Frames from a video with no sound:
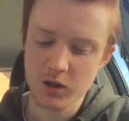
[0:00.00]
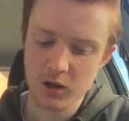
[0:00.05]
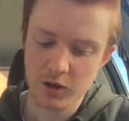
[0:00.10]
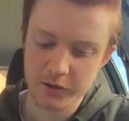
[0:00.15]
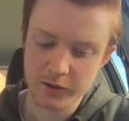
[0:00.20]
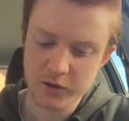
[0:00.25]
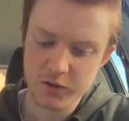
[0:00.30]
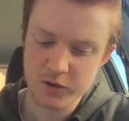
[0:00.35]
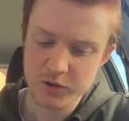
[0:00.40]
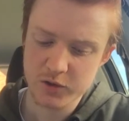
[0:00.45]
I
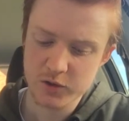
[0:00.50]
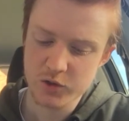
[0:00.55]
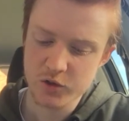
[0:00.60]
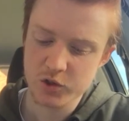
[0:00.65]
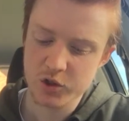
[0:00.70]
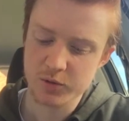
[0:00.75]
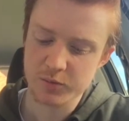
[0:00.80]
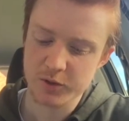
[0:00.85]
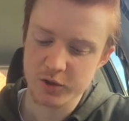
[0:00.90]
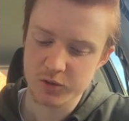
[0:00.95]
used
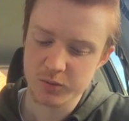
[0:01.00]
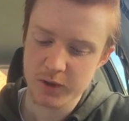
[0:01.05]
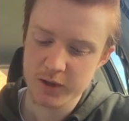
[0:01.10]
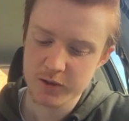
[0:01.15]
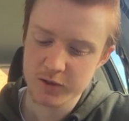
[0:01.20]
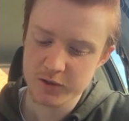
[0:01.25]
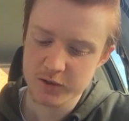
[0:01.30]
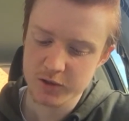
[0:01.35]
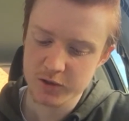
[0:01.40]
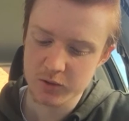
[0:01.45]
YouTube as
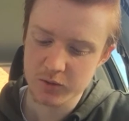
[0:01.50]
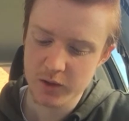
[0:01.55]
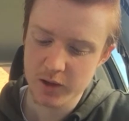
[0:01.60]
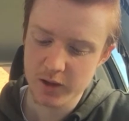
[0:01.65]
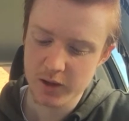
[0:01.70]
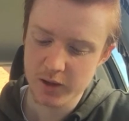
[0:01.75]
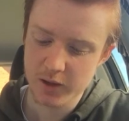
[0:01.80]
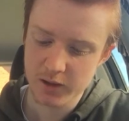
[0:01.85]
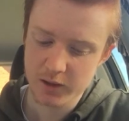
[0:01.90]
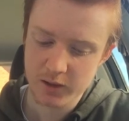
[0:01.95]
well
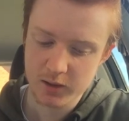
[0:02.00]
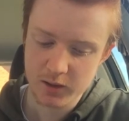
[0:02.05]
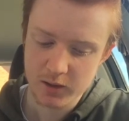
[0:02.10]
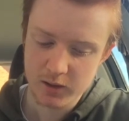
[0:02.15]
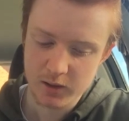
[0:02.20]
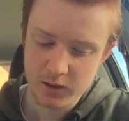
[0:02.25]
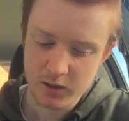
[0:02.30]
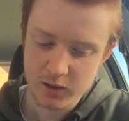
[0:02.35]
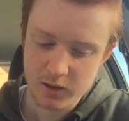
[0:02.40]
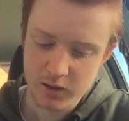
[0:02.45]
to
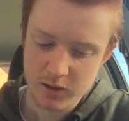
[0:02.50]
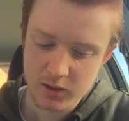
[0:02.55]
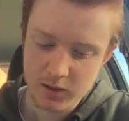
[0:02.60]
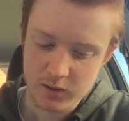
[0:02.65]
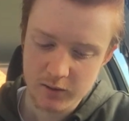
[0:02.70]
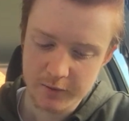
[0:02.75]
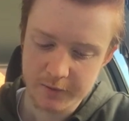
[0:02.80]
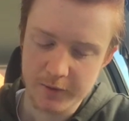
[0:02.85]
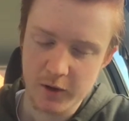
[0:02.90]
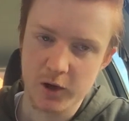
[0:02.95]

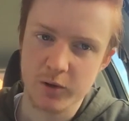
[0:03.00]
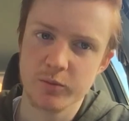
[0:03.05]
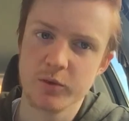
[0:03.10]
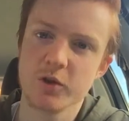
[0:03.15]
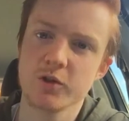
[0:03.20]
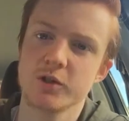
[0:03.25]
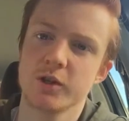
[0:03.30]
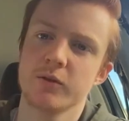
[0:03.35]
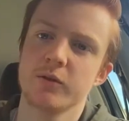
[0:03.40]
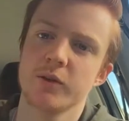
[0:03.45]
find
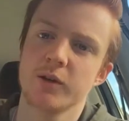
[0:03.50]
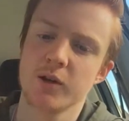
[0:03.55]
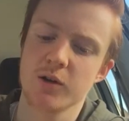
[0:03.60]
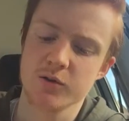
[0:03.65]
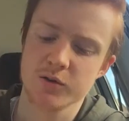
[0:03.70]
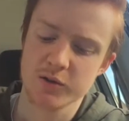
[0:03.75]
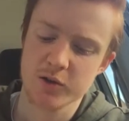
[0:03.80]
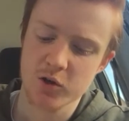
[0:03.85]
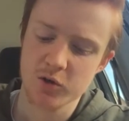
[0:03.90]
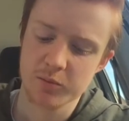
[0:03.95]
music
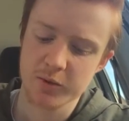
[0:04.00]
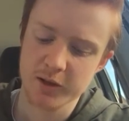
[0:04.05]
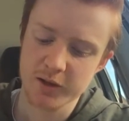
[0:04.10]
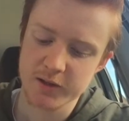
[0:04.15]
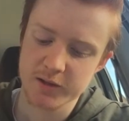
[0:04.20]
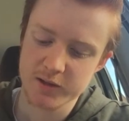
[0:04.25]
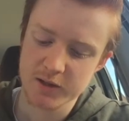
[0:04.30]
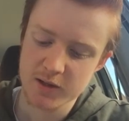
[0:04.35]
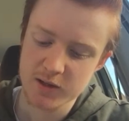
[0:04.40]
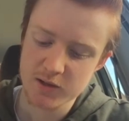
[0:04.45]
videos and opening
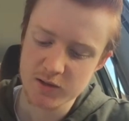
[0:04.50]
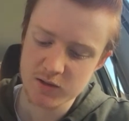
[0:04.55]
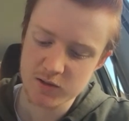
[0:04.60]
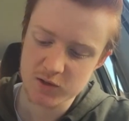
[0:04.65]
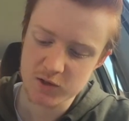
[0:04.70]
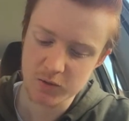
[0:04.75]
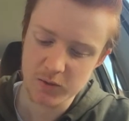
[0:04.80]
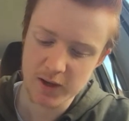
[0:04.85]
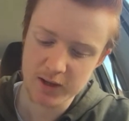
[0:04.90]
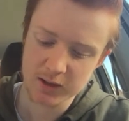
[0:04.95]
scenes
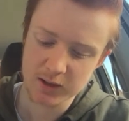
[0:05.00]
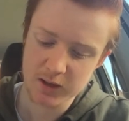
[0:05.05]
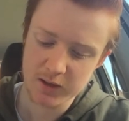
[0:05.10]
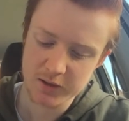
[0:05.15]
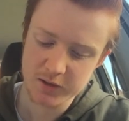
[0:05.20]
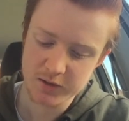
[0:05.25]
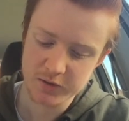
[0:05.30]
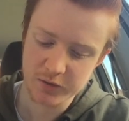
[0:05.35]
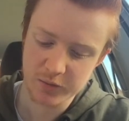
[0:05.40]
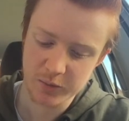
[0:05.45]
to
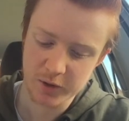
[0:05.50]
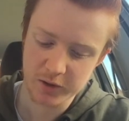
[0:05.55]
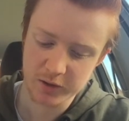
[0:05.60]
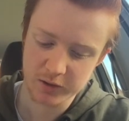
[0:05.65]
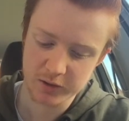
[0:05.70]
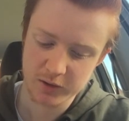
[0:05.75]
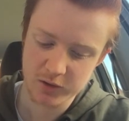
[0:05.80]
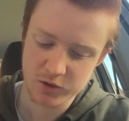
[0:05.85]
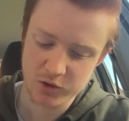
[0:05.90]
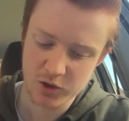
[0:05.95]
analyse for
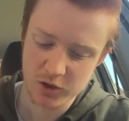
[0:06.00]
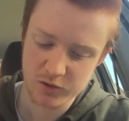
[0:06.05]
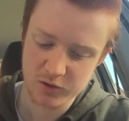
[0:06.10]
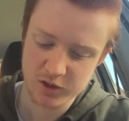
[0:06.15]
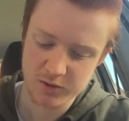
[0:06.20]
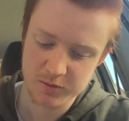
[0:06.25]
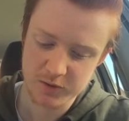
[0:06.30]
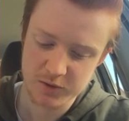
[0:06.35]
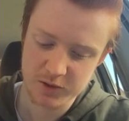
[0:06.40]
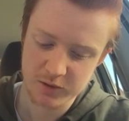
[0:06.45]
my
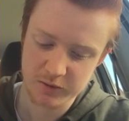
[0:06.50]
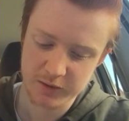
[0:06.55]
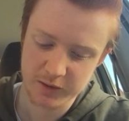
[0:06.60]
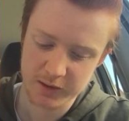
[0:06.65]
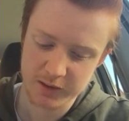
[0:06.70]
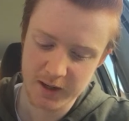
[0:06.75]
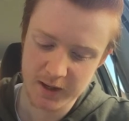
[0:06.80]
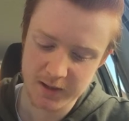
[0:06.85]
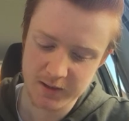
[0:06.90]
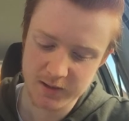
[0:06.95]
genre-specific
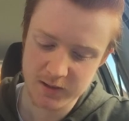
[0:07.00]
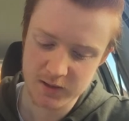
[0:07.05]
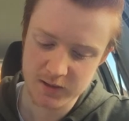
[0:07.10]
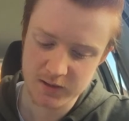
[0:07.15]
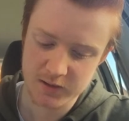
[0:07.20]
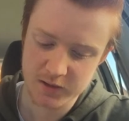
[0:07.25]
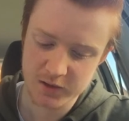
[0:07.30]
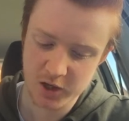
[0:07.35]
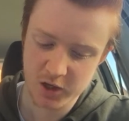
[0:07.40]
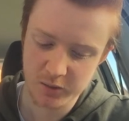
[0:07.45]
analyses
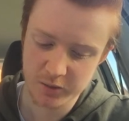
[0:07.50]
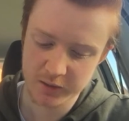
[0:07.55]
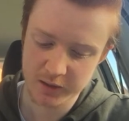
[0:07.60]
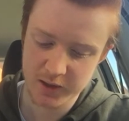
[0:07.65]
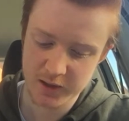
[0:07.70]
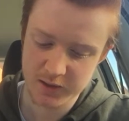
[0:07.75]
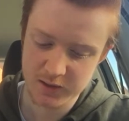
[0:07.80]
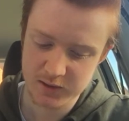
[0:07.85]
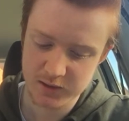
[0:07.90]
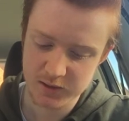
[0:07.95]
and timeline
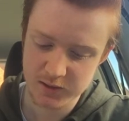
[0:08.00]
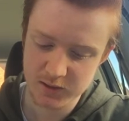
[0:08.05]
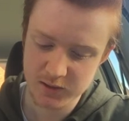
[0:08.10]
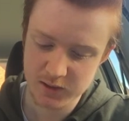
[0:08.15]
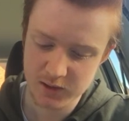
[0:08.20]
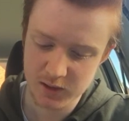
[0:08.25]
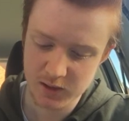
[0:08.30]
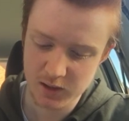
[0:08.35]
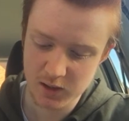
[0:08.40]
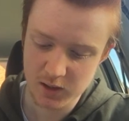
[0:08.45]
analyses.
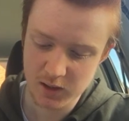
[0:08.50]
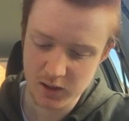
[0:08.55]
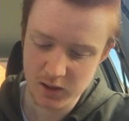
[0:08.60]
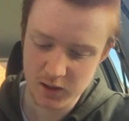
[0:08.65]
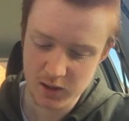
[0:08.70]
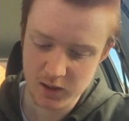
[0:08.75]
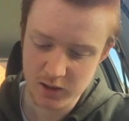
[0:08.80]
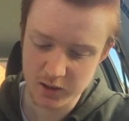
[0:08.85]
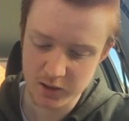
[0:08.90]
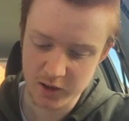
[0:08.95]

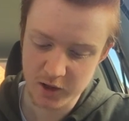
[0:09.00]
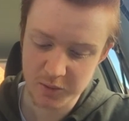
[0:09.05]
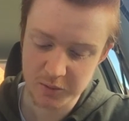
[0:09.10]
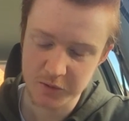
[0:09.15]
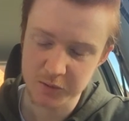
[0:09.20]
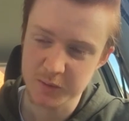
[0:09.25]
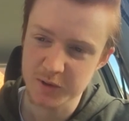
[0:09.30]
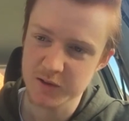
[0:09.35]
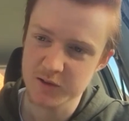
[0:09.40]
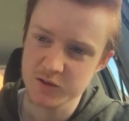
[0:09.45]
It
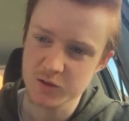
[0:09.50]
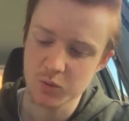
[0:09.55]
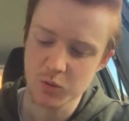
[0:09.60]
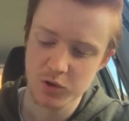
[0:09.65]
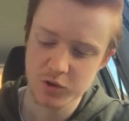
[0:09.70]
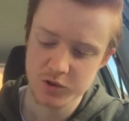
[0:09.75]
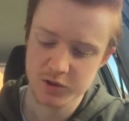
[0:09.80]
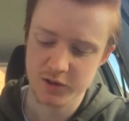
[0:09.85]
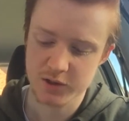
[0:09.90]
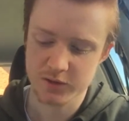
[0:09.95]
enabled me to
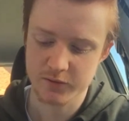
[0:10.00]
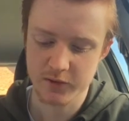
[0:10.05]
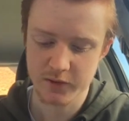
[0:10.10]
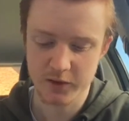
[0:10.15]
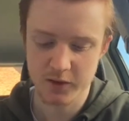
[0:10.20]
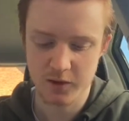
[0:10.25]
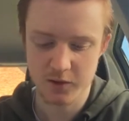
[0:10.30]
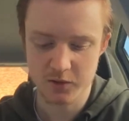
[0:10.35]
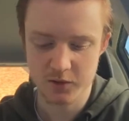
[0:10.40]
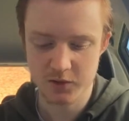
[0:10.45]
watch these
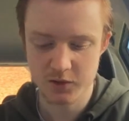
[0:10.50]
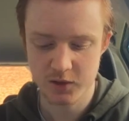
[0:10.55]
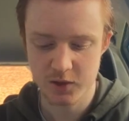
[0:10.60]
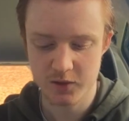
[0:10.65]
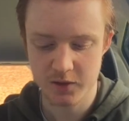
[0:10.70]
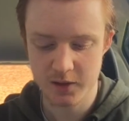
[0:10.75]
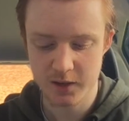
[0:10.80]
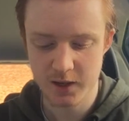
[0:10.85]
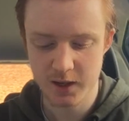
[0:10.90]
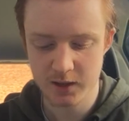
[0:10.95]
videos
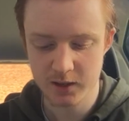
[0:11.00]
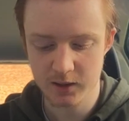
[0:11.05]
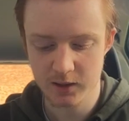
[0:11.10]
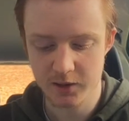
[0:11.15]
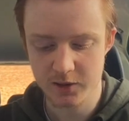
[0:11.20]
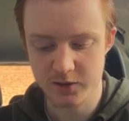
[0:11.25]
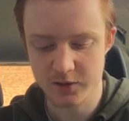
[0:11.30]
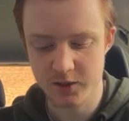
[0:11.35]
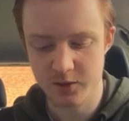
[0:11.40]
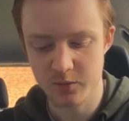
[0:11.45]
and then
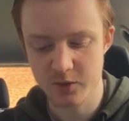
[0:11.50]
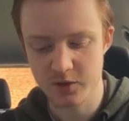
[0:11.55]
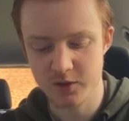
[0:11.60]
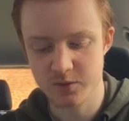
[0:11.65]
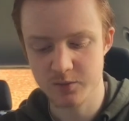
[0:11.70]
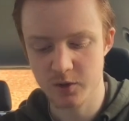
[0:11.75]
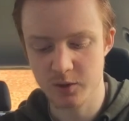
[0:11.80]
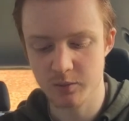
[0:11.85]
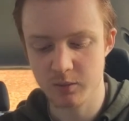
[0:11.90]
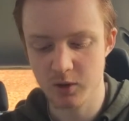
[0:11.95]
analyse them
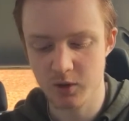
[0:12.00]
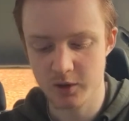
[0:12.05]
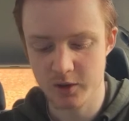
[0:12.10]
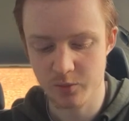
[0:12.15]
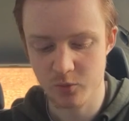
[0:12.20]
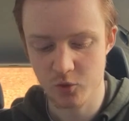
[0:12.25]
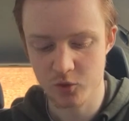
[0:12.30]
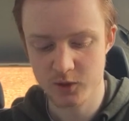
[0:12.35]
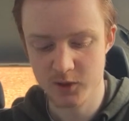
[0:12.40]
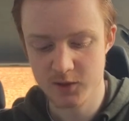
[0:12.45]
onto my blog in
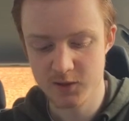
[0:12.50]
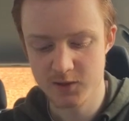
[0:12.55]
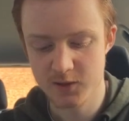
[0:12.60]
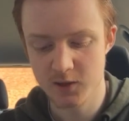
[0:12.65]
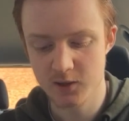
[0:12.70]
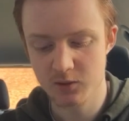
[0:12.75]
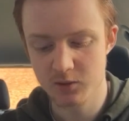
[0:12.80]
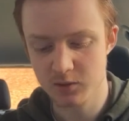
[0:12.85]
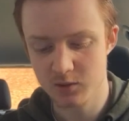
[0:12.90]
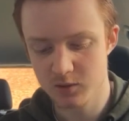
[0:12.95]
more
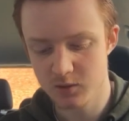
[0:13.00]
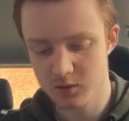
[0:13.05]
detail.